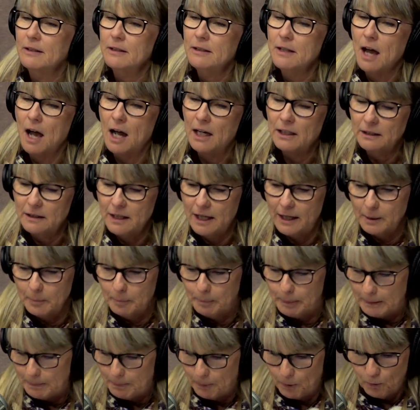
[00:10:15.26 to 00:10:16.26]
not a lot of
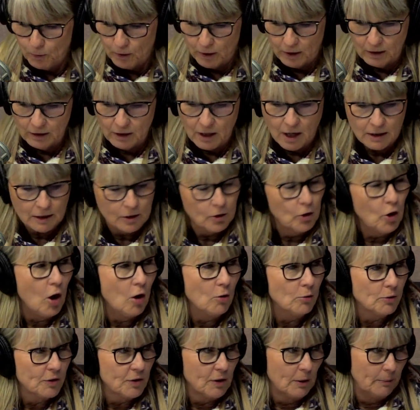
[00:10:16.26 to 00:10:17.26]
people wear a lot of
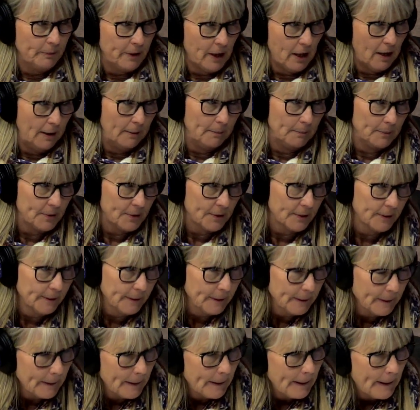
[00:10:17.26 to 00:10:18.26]
clothes sometimes. It's
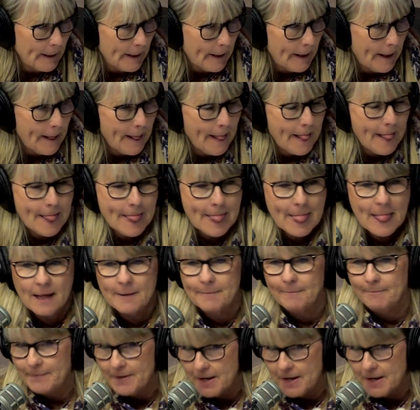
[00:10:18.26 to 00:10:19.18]
usually hot. I get that.